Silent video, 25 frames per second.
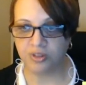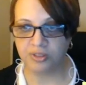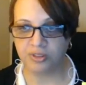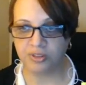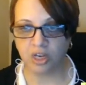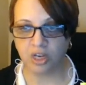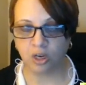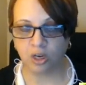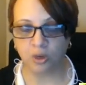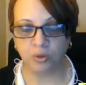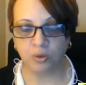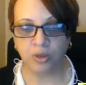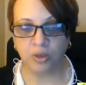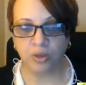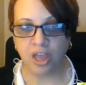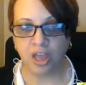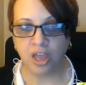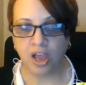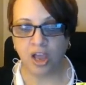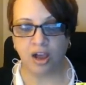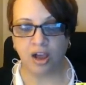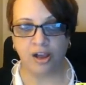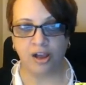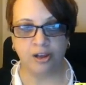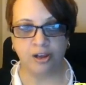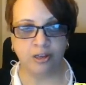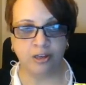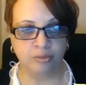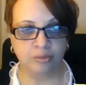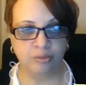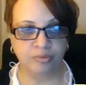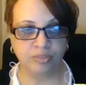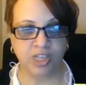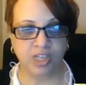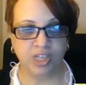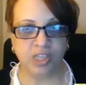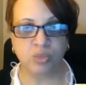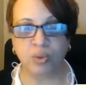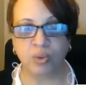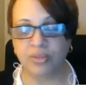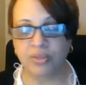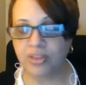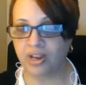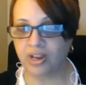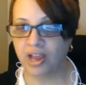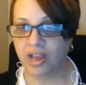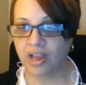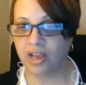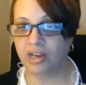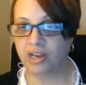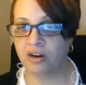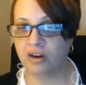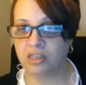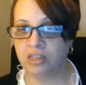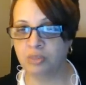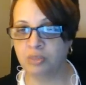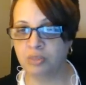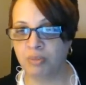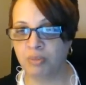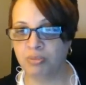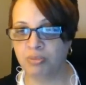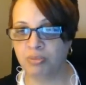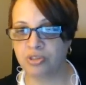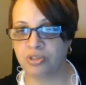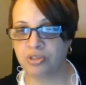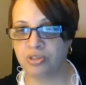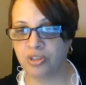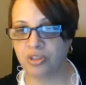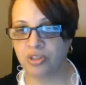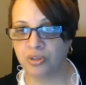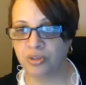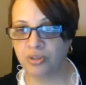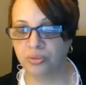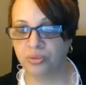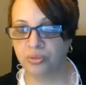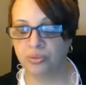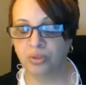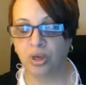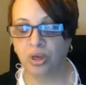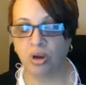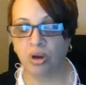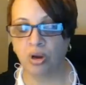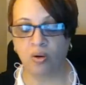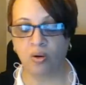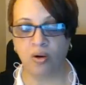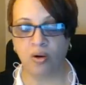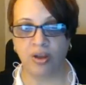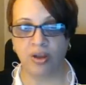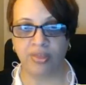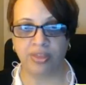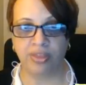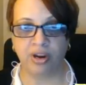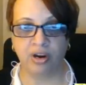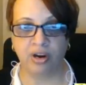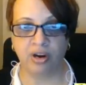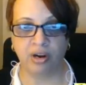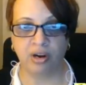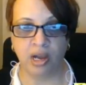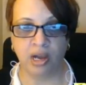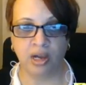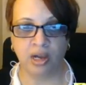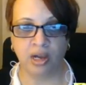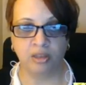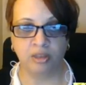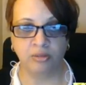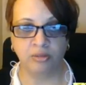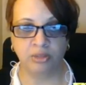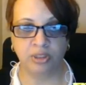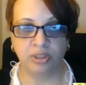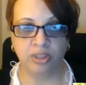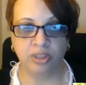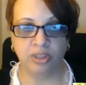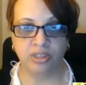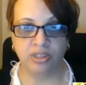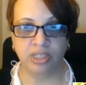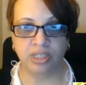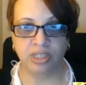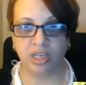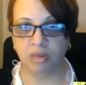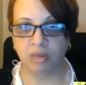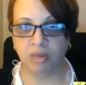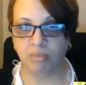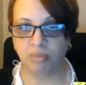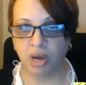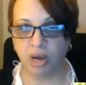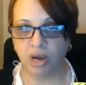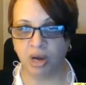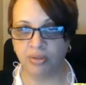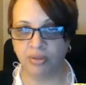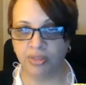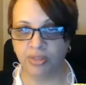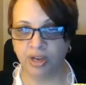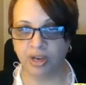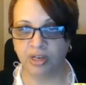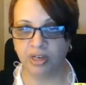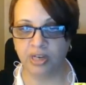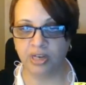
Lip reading: So that's one thing I encourage people to do on their DMO,